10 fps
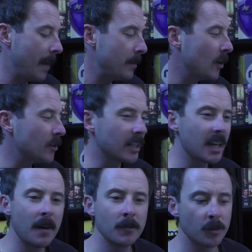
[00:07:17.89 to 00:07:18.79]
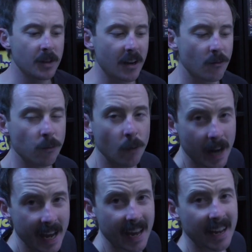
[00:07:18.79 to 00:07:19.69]
And because it comes with a
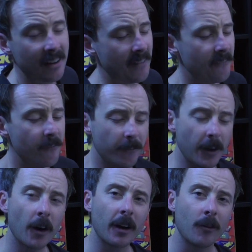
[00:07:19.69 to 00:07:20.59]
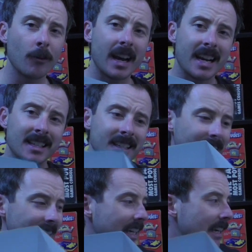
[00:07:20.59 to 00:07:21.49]
rare very rare
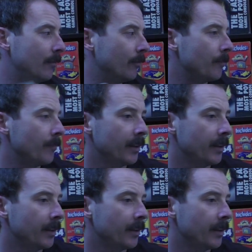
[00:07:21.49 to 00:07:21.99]
sleeve.